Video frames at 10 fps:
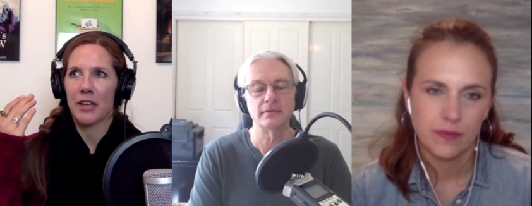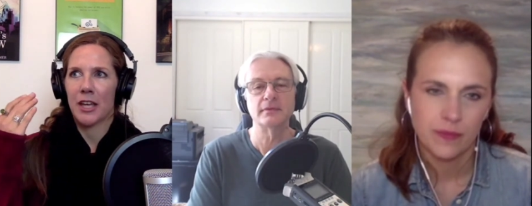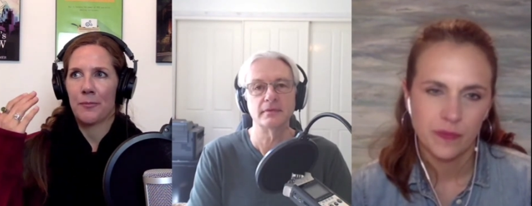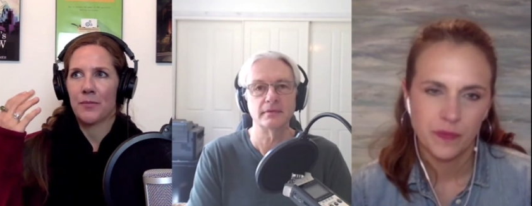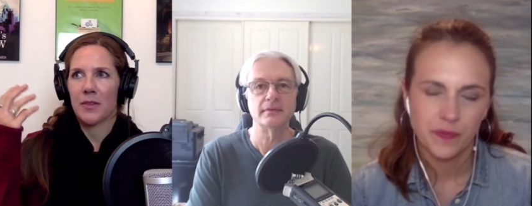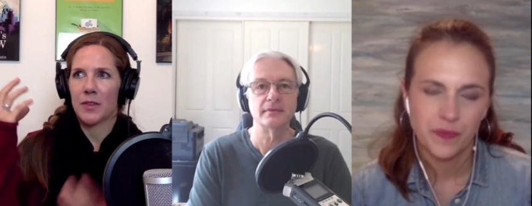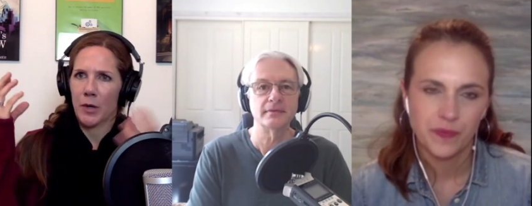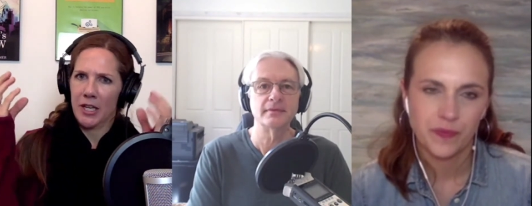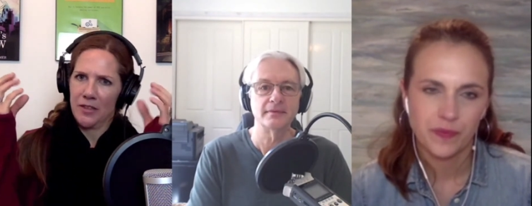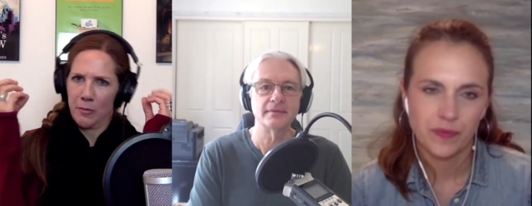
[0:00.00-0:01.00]
Speaker 1: the way the
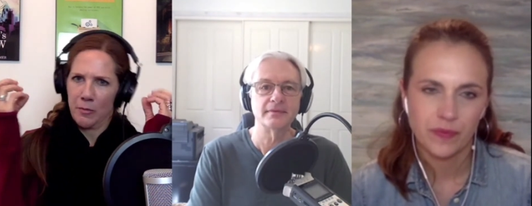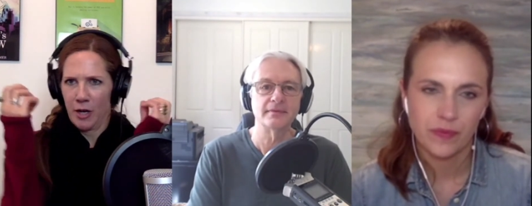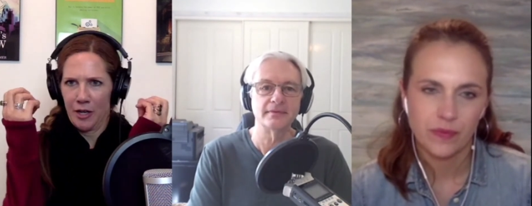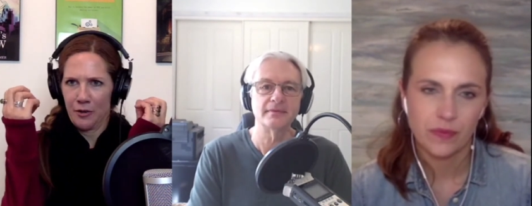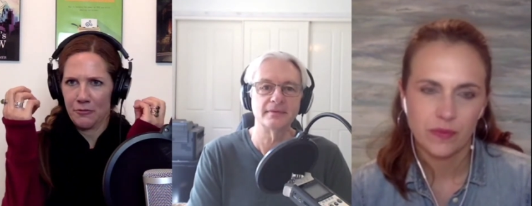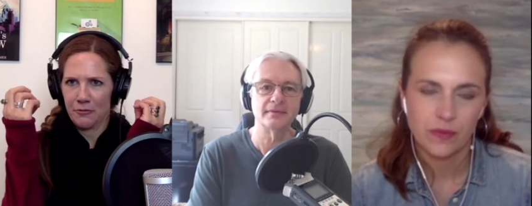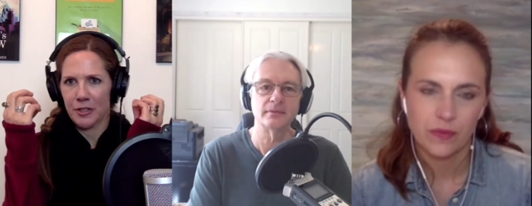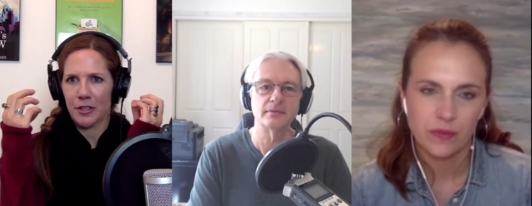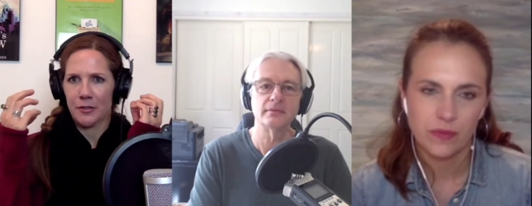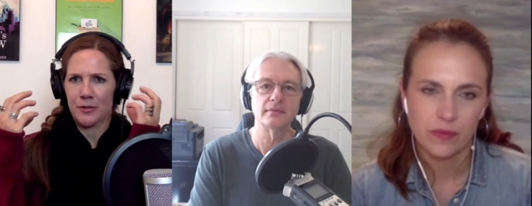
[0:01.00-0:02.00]
brow furrows or
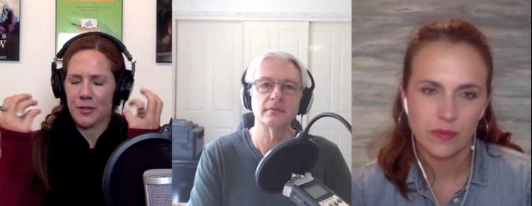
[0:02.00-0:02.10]
the eyes